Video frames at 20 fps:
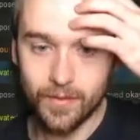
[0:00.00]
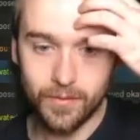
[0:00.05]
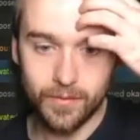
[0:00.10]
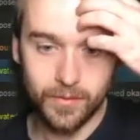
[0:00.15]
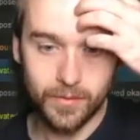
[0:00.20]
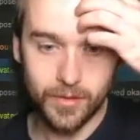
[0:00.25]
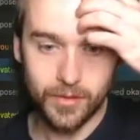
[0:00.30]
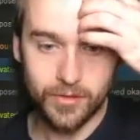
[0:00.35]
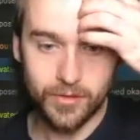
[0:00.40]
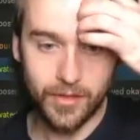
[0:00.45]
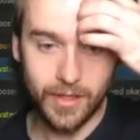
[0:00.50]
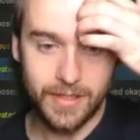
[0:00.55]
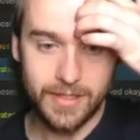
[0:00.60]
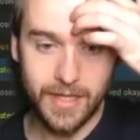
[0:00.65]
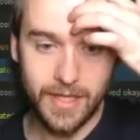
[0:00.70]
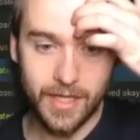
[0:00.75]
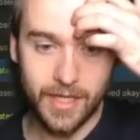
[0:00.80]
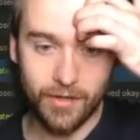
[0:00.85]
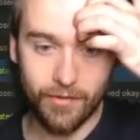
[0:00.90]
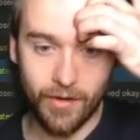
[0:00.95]
We'll just try and
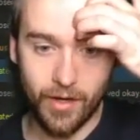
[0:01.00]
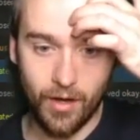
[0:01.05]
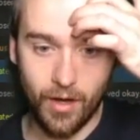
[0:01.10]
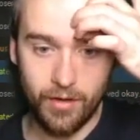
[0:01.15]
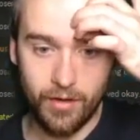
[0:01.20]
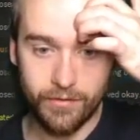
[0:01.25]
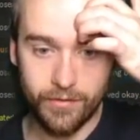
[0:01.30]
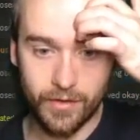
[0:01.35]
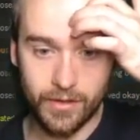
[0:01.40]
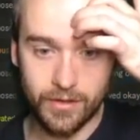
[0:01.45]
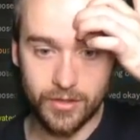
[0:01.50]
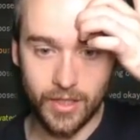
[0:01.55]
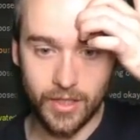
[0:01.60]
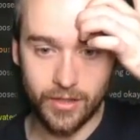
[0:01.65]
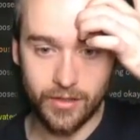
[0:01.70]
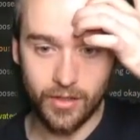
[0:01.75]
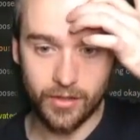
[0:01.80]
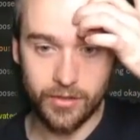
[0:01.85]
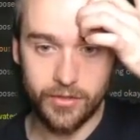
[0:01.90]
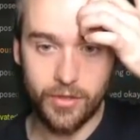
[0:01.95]
take Correa off for
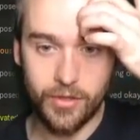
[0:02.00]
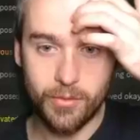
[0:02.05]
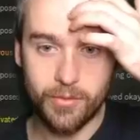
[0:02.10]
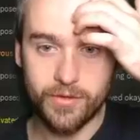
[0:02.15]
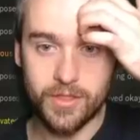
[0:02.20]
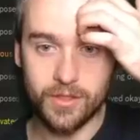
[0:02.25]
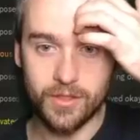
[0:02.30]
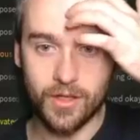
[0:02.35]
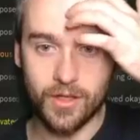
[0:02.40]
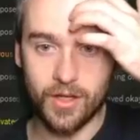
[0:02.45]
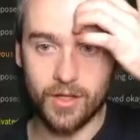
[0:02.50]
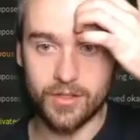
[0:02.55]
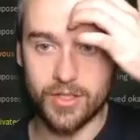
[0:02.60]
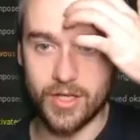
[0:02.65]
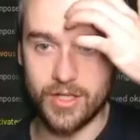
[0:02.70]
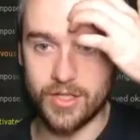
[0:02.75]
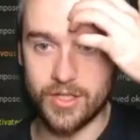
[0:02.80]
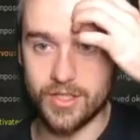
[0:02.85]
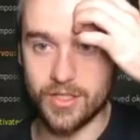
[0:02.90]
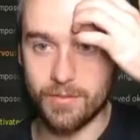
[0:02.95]
Çalhanoğlu. No, we've still got
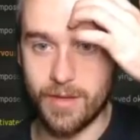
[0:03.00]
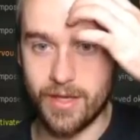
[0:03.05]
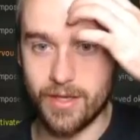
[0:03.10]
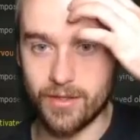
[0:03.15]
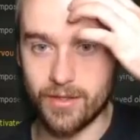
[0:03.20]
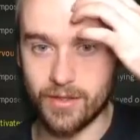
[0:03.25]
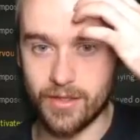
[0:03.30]
changes to make.